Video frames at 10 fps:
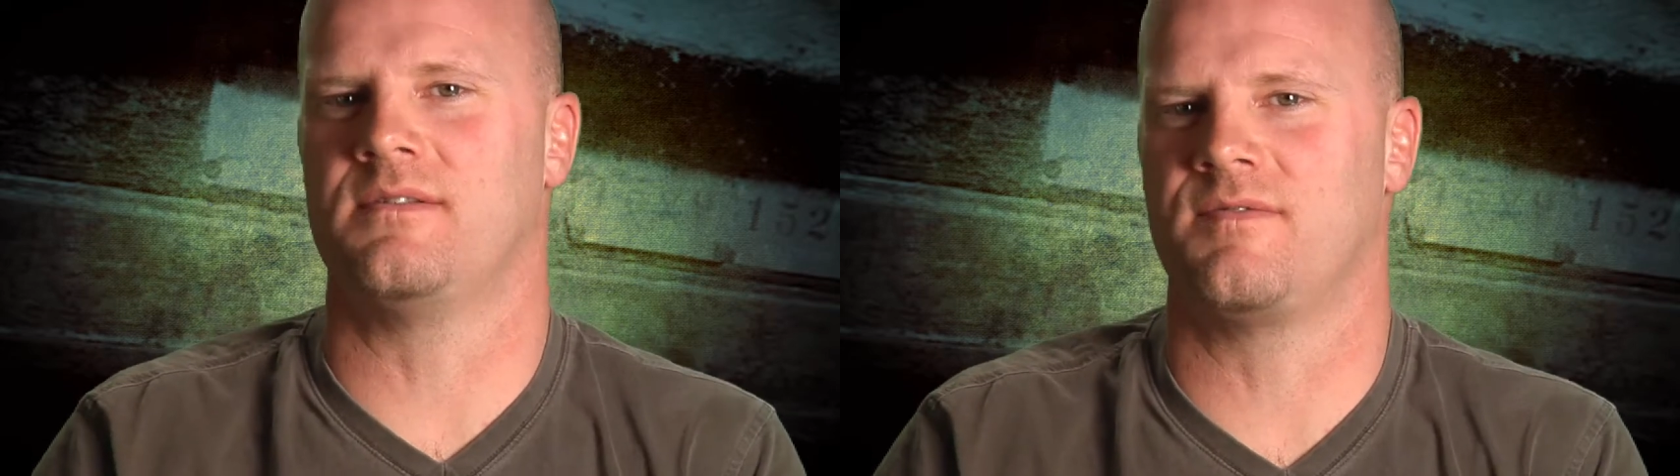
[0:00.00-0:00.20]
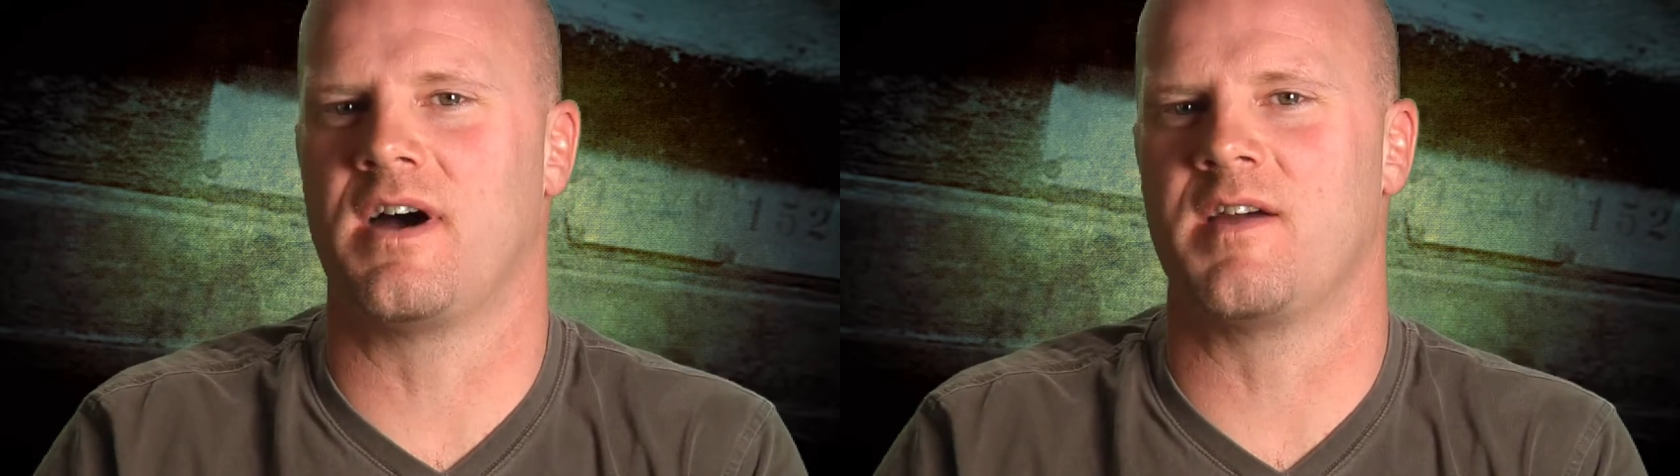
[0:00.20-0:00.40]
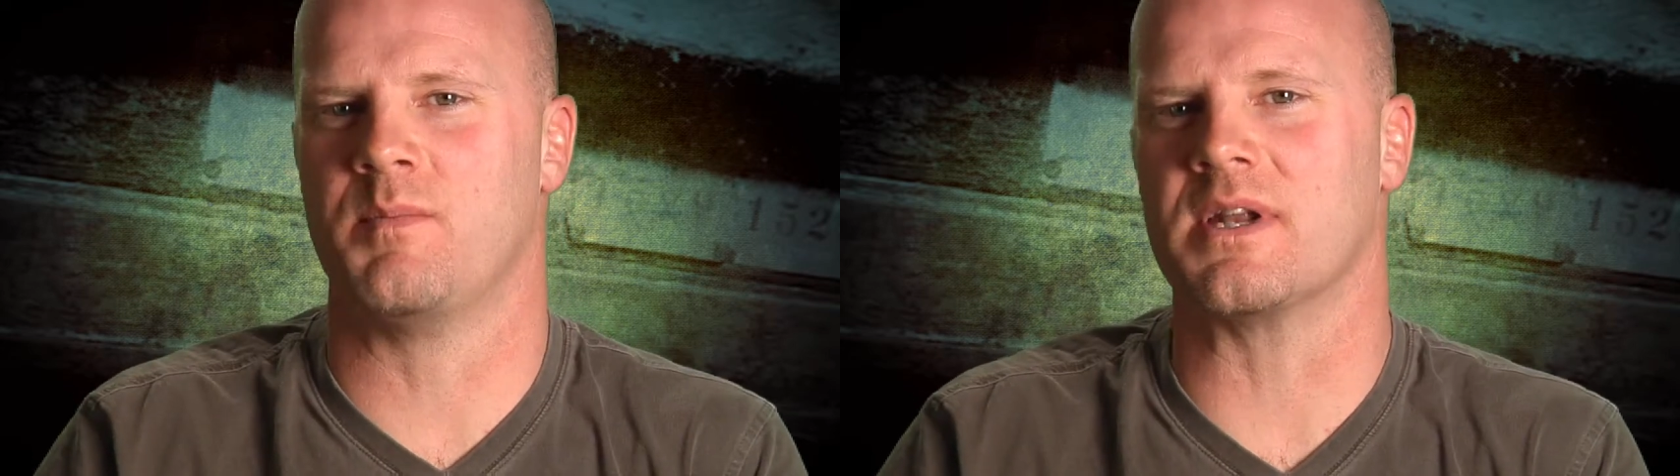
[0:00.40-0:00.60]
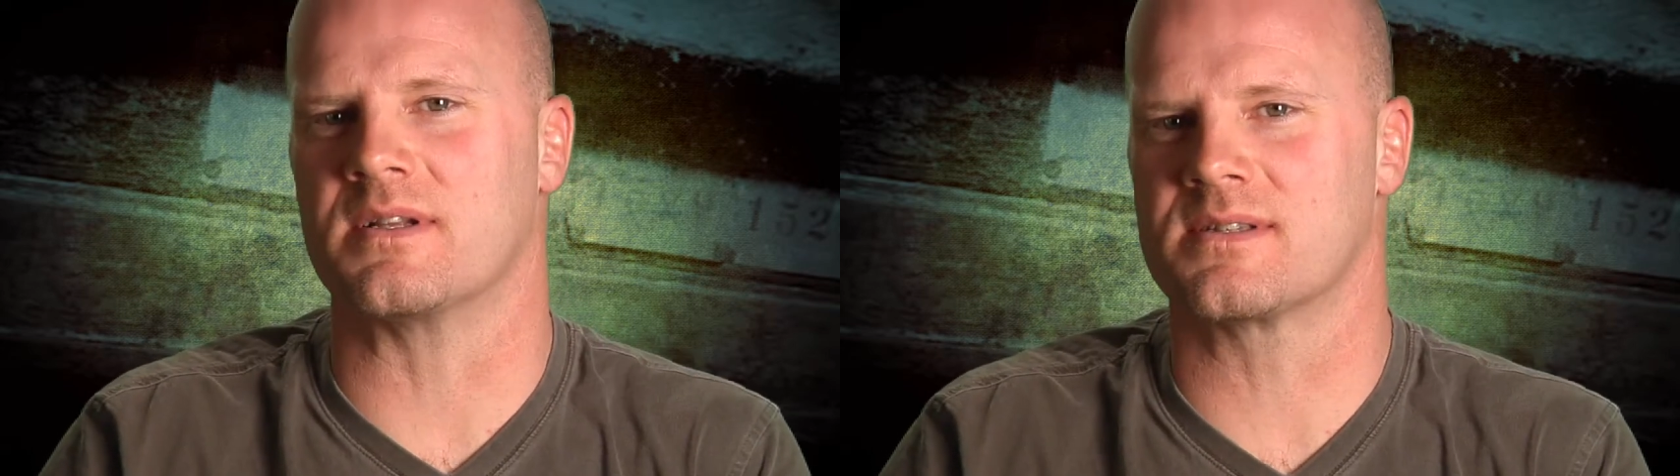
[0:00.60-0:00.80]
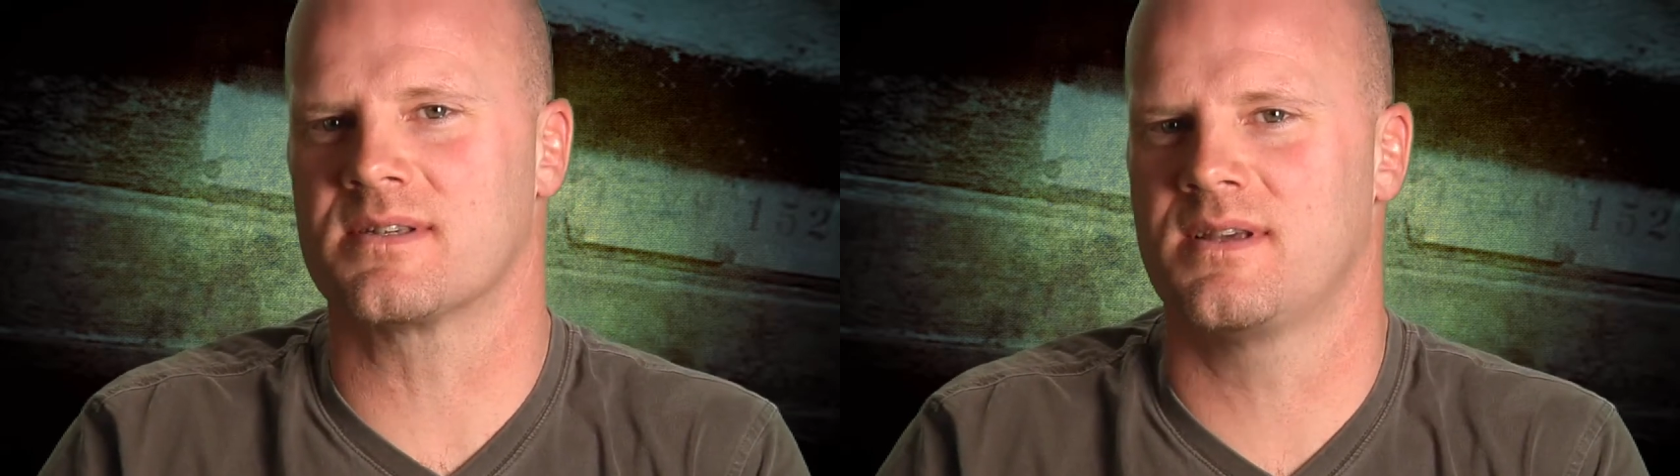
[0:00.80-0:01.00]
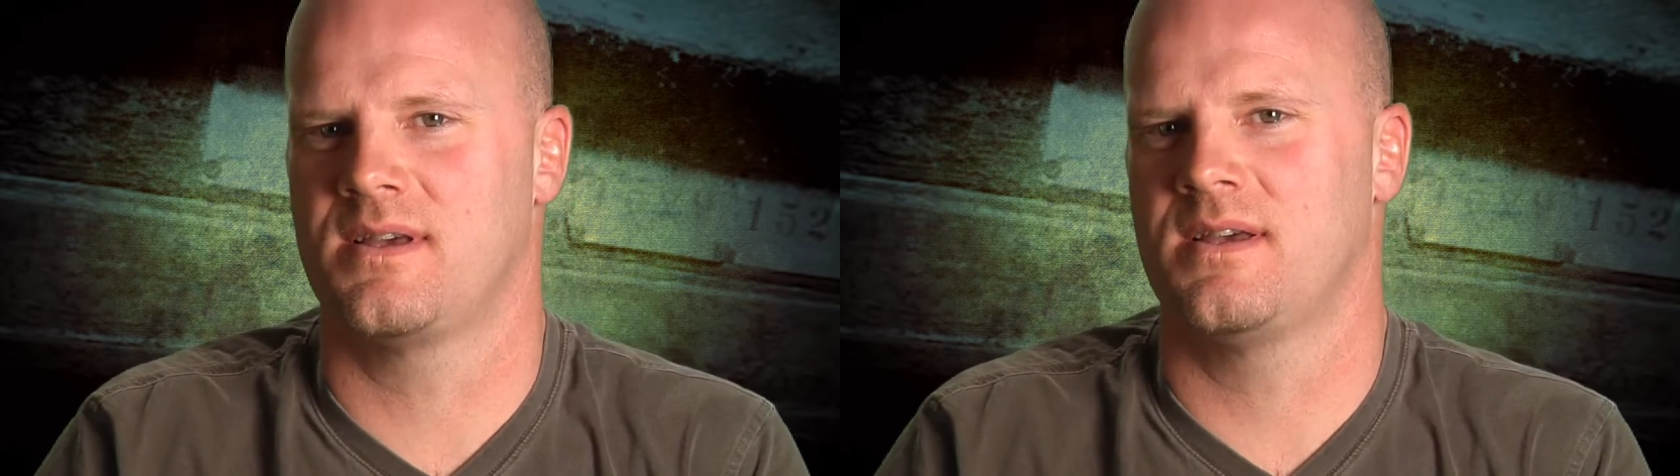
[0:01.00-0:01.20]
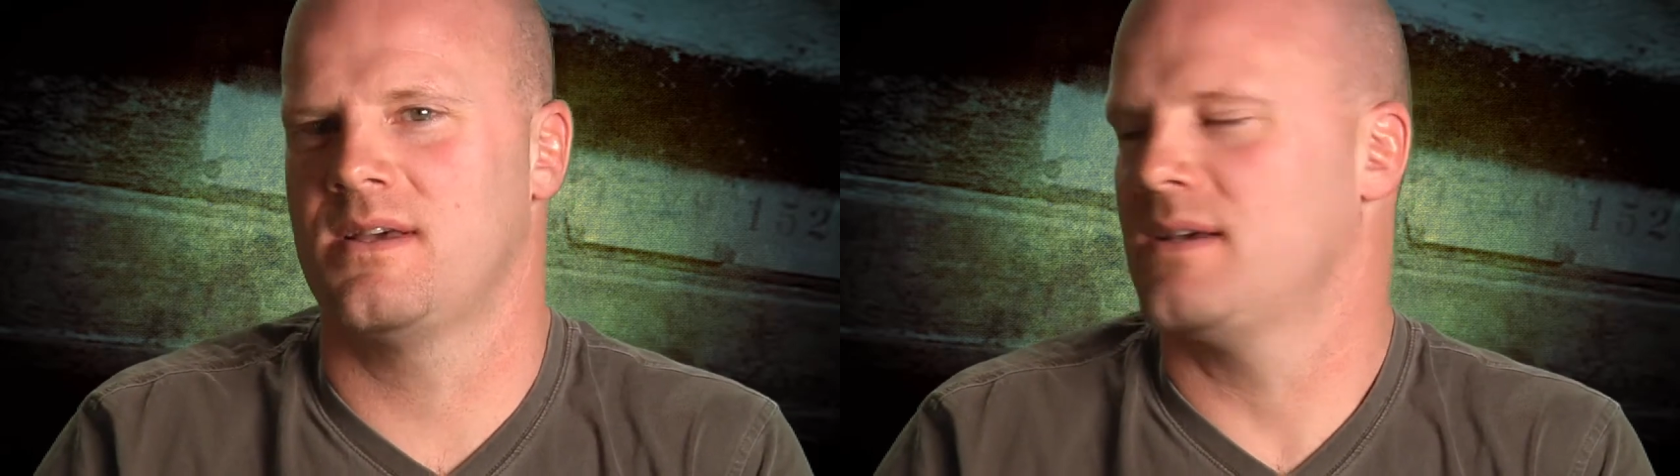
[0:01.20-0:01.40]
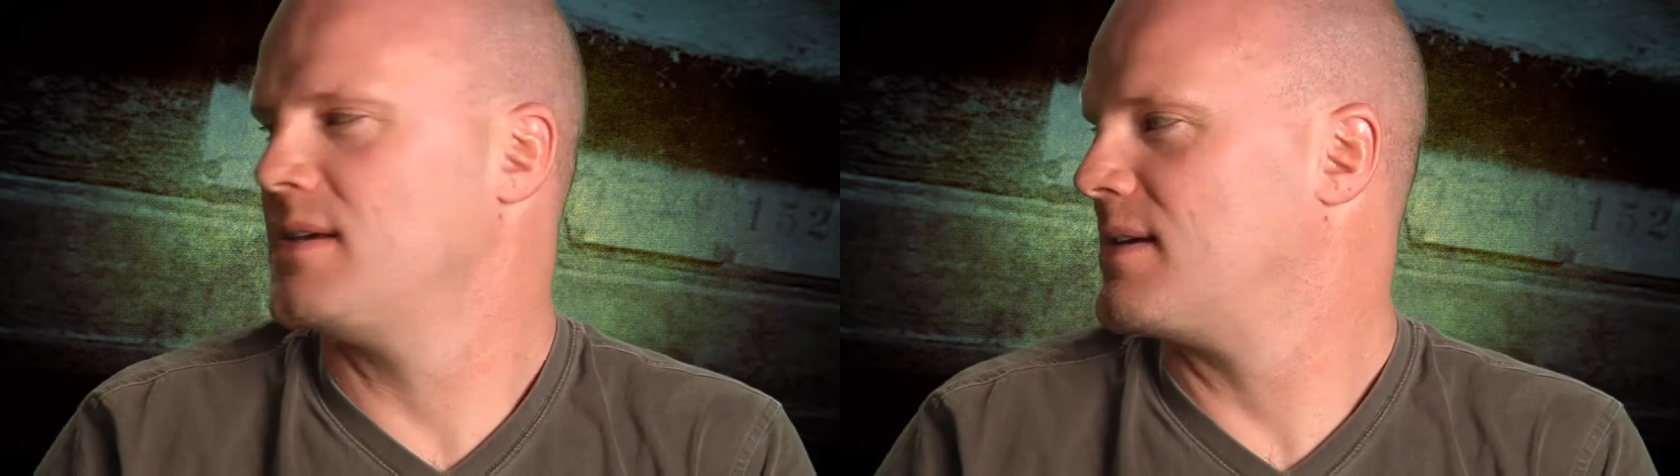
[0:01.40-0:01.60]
in five minutes. That's the easy